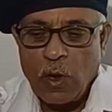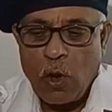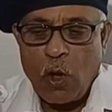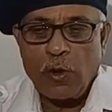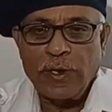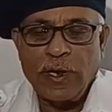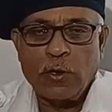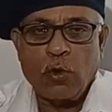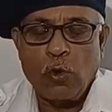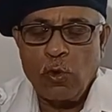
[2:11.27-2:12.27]
or in
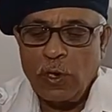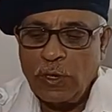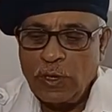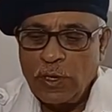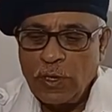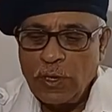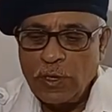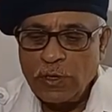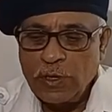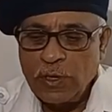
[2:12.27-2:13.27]
a cold
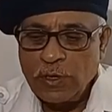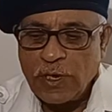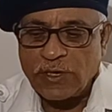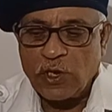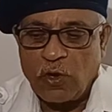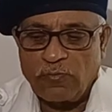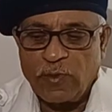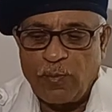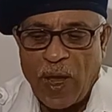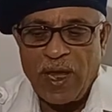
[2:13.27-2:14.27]
section of
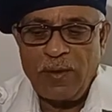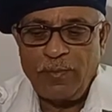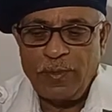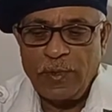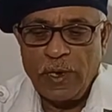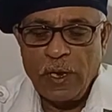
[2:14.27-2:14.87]
the pipe,